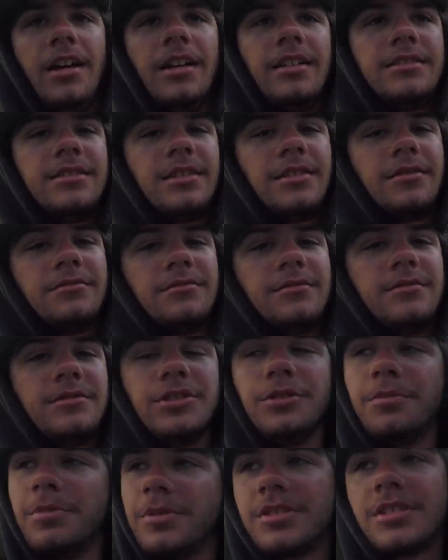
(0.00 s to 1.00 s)
It's a
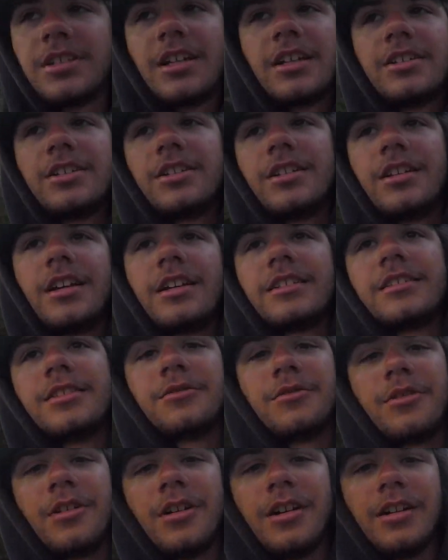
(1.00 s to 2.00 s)
super sketchy lake
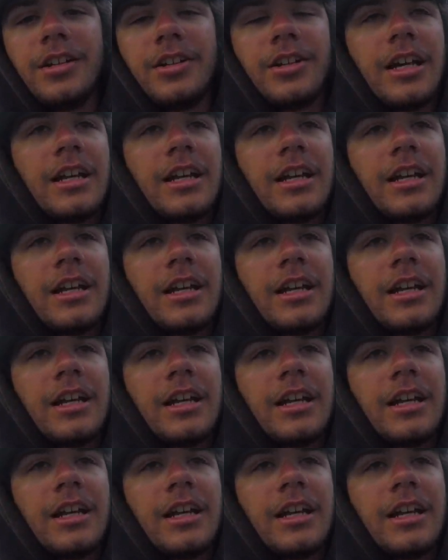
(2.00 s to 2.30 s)
to run. You